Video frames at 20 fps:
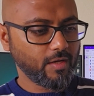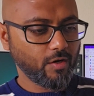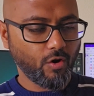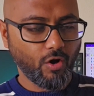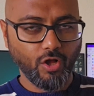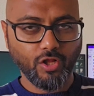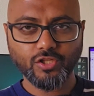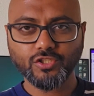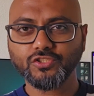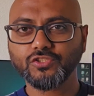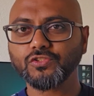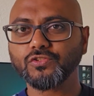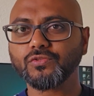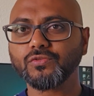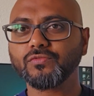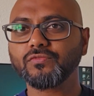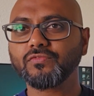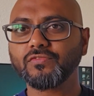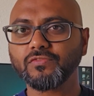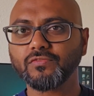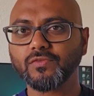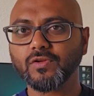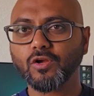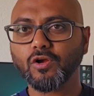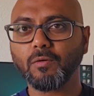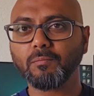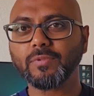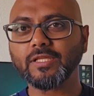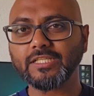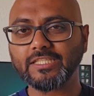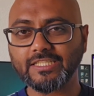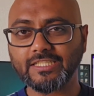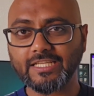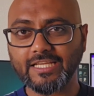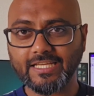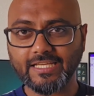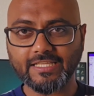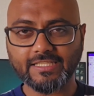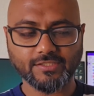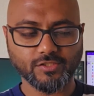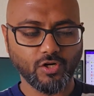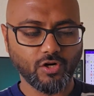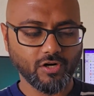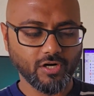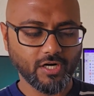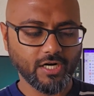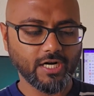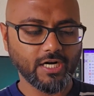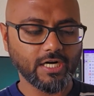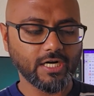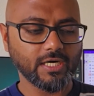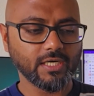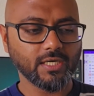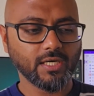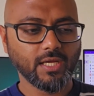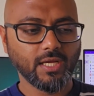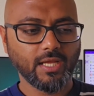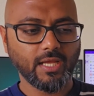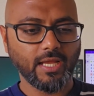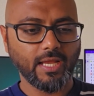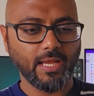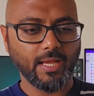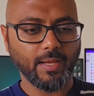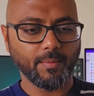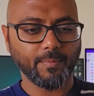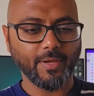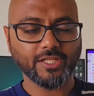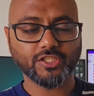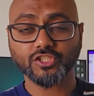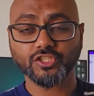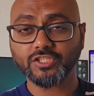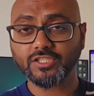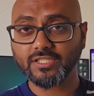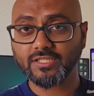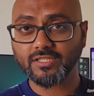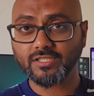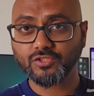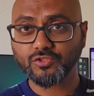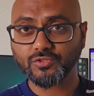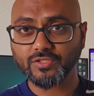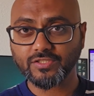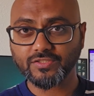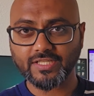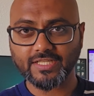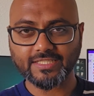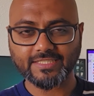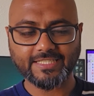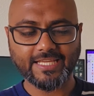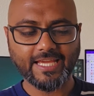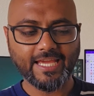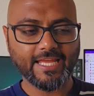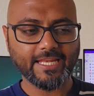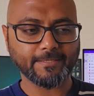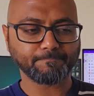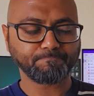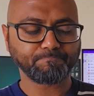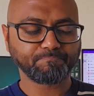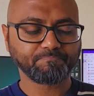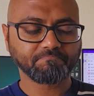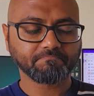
also completed his or her bachelor degree in 2010